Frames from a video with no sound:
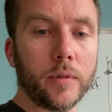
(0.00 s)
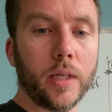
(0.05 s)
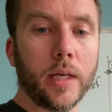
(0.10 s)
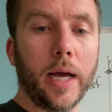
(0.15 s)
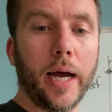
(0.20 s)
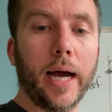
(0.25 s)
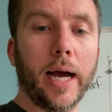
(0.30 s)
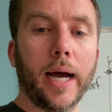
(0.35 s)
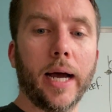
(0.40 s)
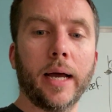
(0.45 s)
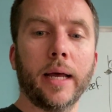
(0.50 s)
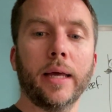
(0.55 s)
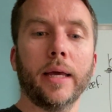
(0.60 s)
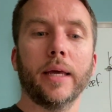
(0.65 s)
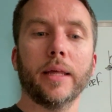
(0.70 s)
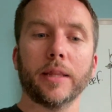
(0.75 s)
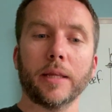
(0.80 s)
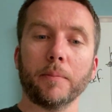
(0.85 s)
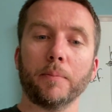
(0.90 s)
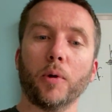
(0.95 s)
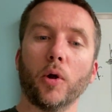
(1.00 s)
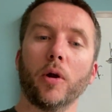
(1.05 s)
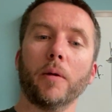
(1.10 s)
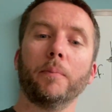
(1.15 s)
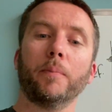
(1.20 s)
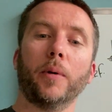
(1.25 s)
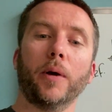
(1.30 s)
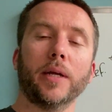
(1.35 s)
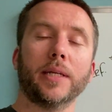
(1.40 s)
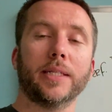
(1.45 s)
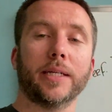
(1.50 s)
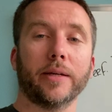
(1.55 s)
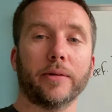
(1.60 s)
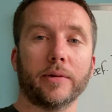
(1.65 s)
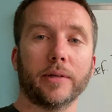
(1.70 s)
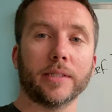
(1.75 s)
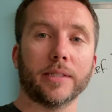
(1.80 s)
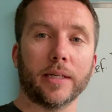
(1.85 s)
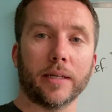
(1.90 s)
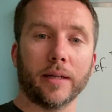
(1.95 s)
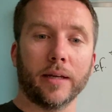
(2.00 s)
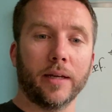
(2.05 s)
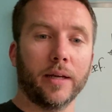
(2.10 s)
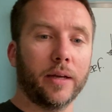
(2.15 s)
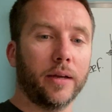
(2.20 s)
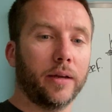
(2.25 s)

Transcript: The important point here is that